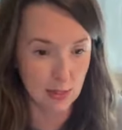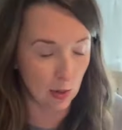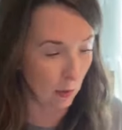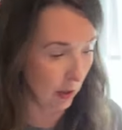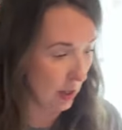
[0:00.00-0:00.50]

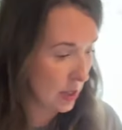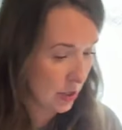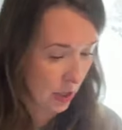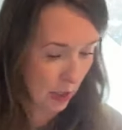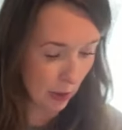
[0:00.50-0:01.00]
So we're going
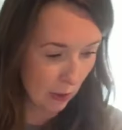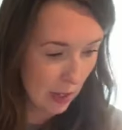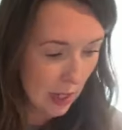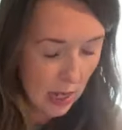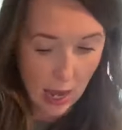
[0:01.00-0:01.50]
to do
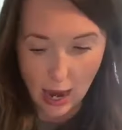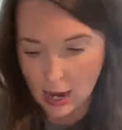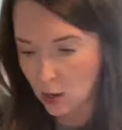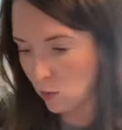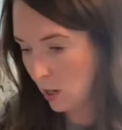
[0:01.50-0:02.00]

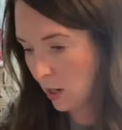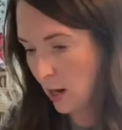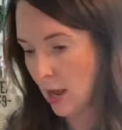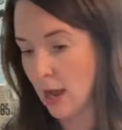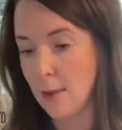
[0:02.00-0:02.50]

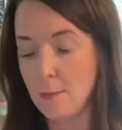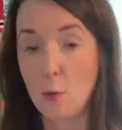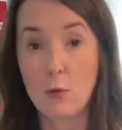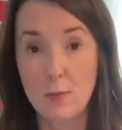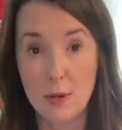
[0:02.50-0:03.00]
our
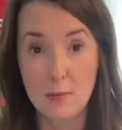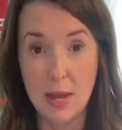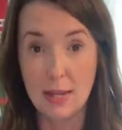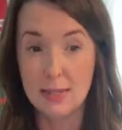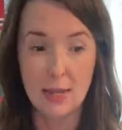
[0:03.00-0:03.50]
ribbon
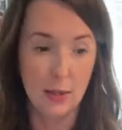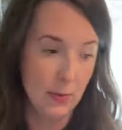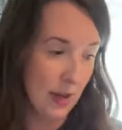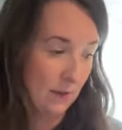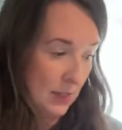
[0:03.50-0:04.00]
picks
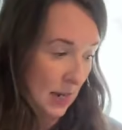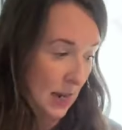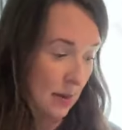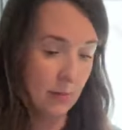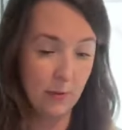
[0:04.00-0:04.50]
like we have
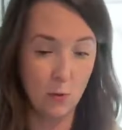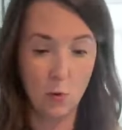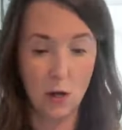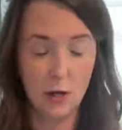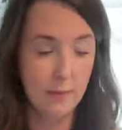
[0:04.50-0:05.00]
done
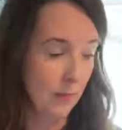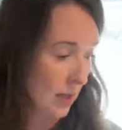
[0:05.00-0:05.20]
before.